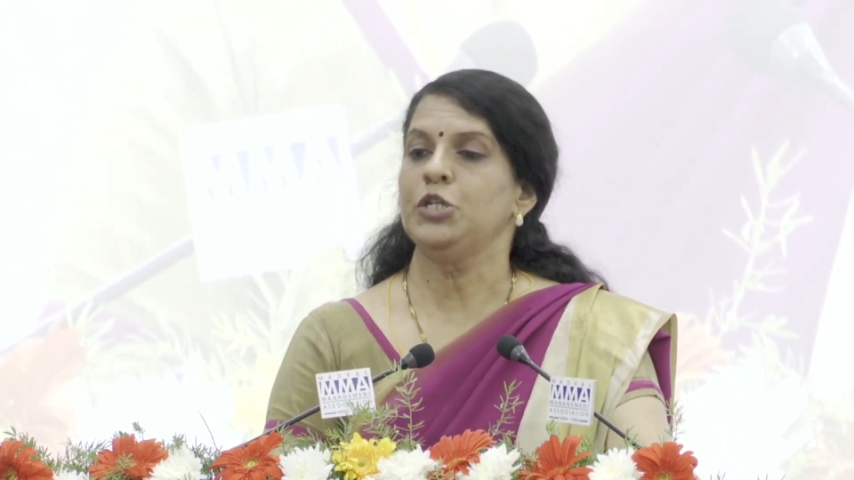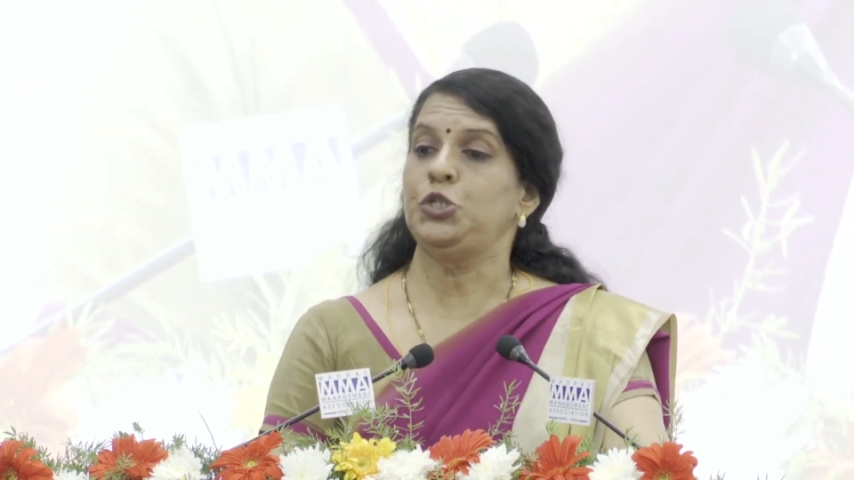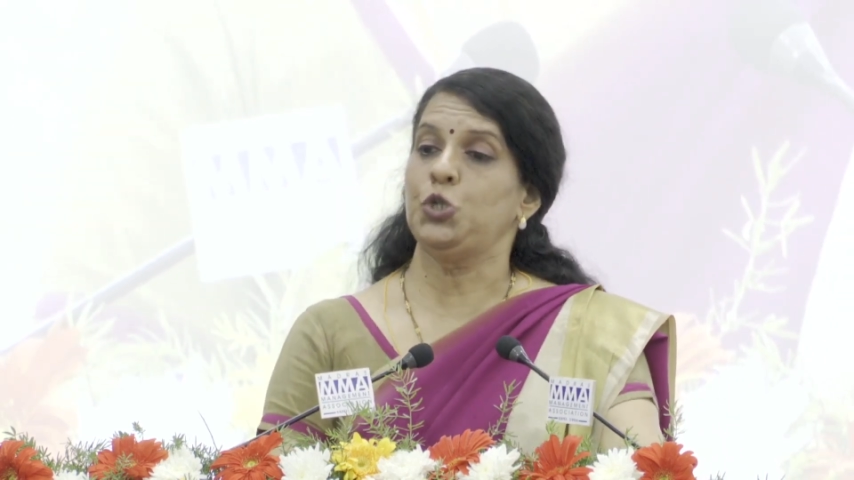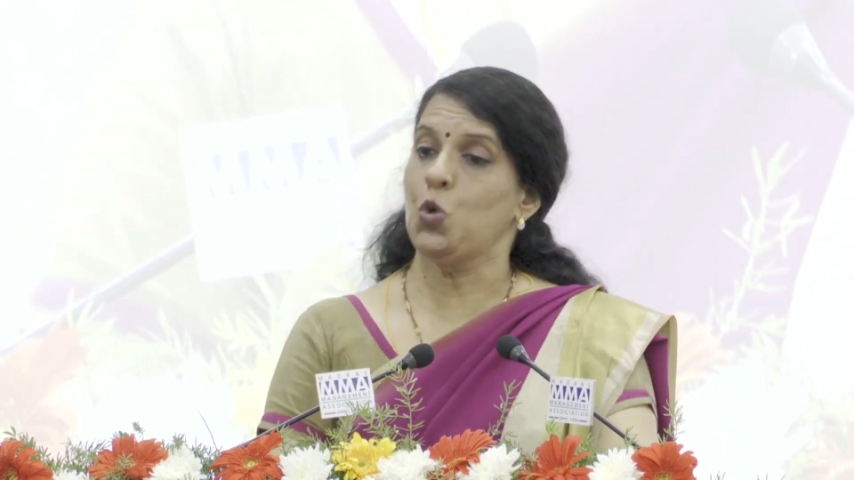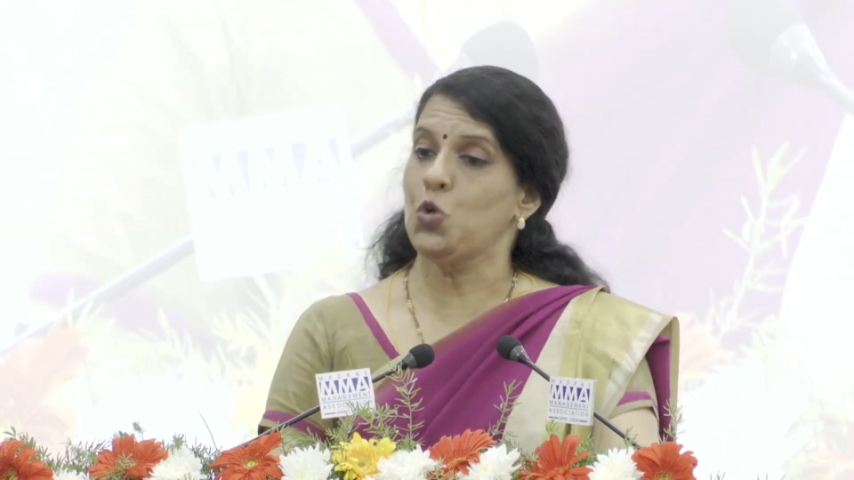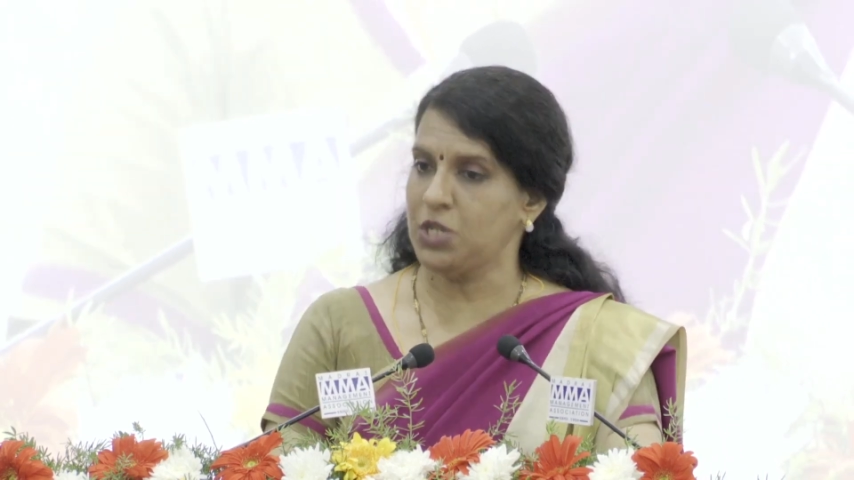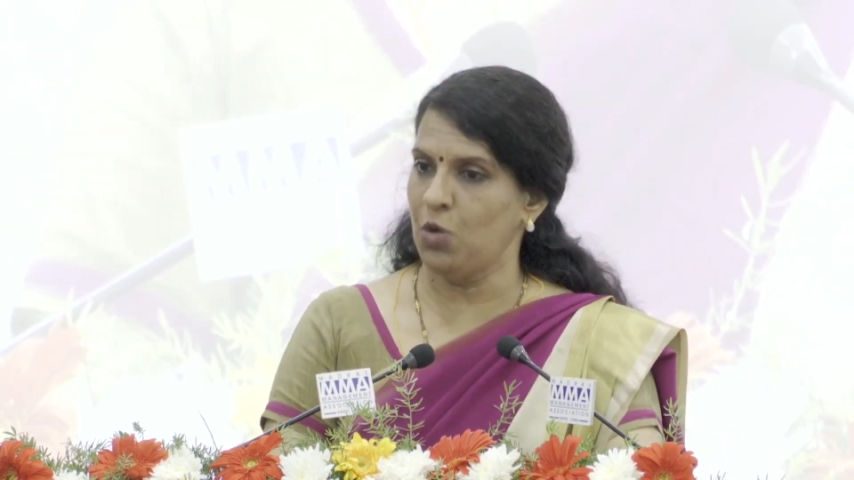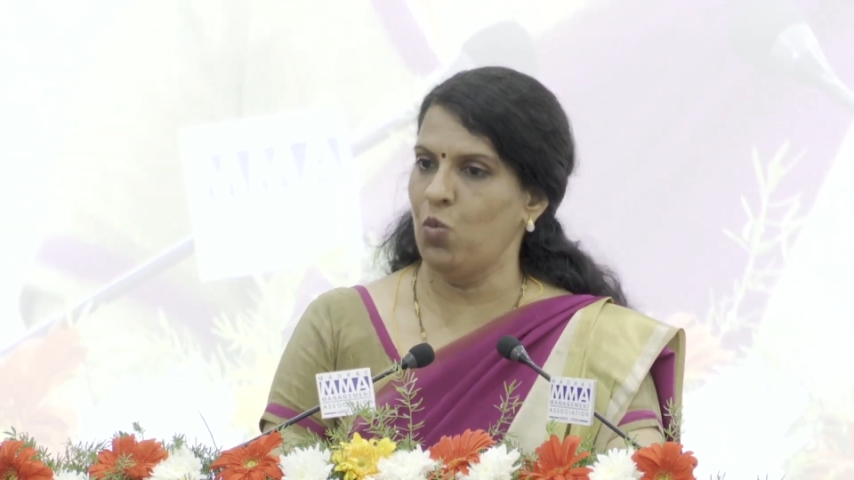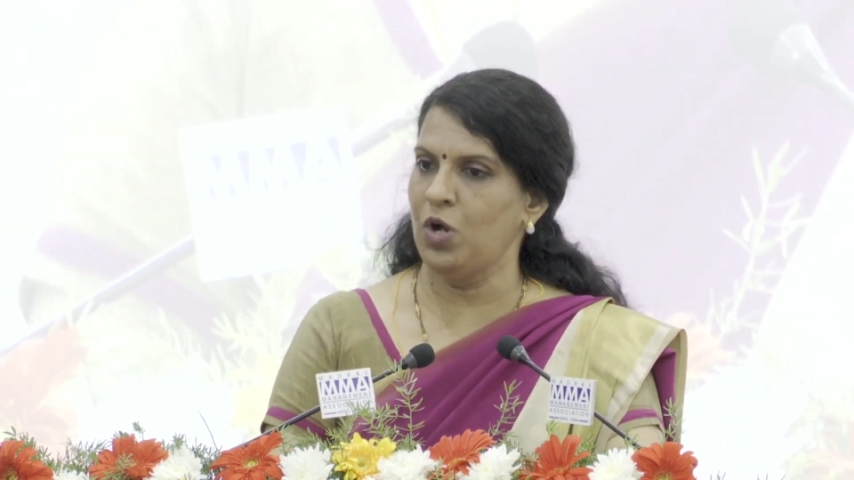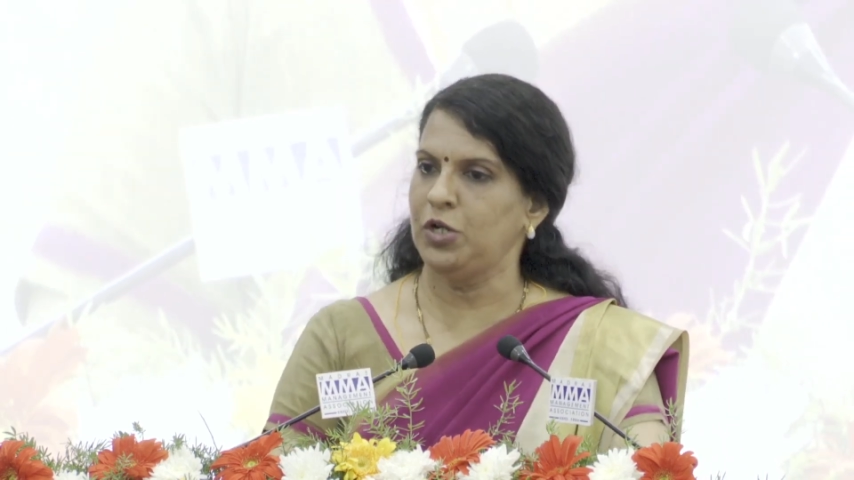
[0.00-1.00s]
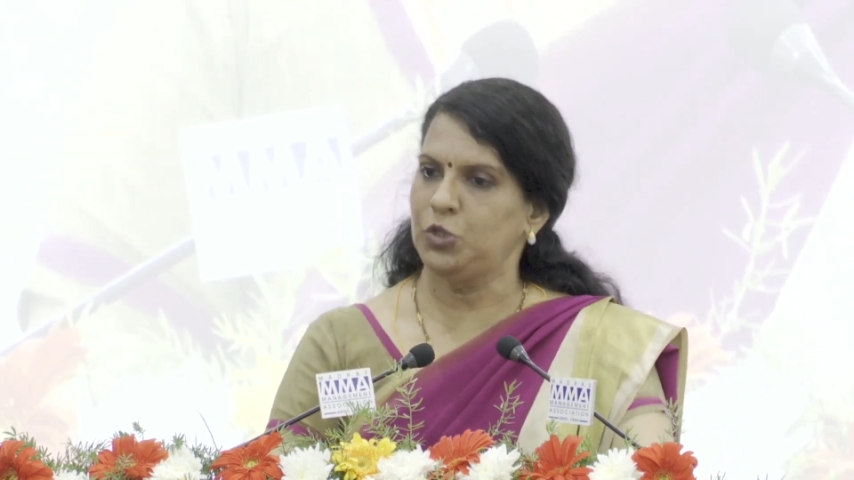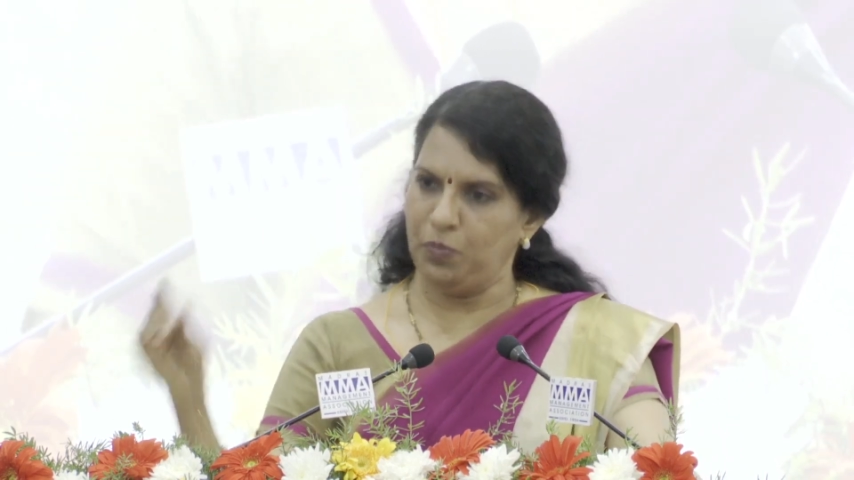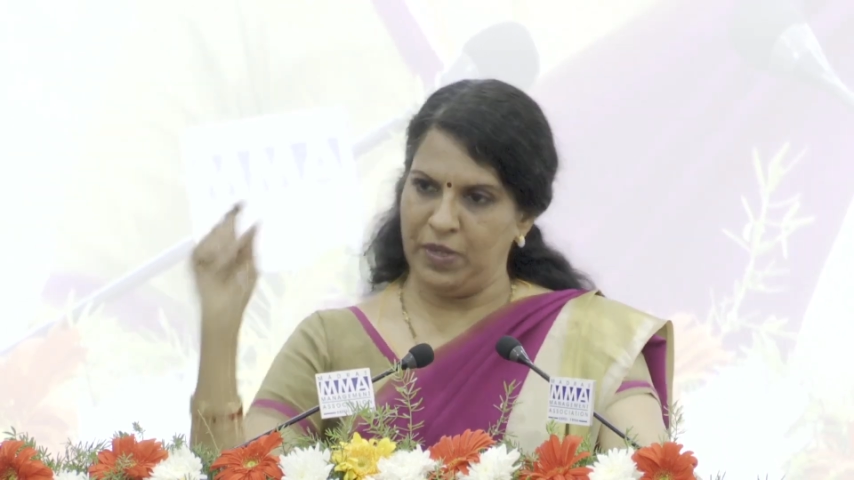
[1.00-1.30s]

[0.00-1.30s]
chose a word to